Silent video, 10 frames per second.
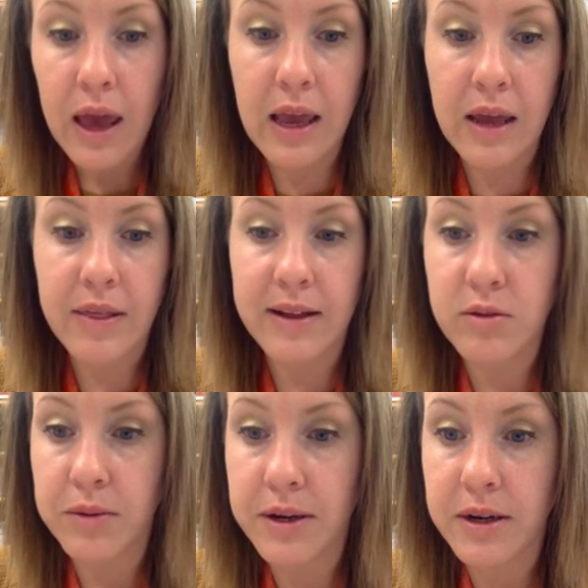And that's
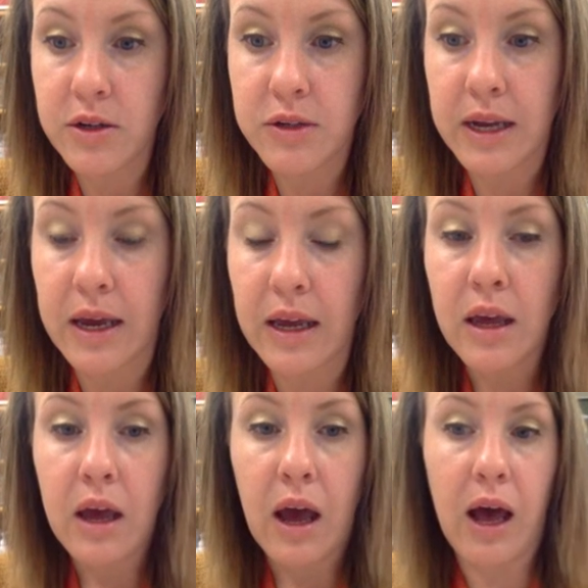what we're going to do today.
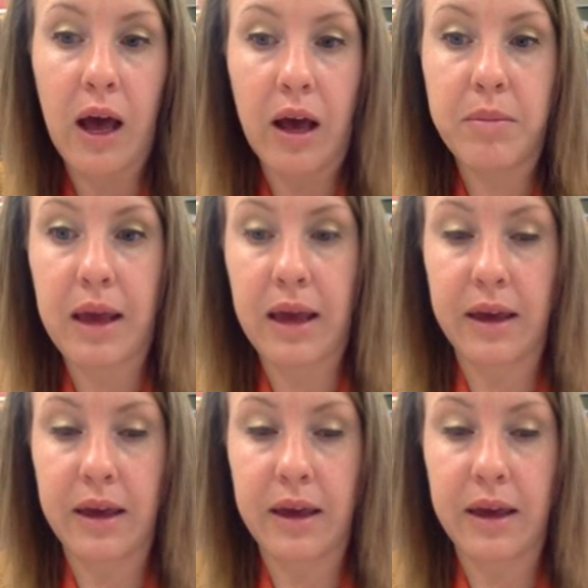And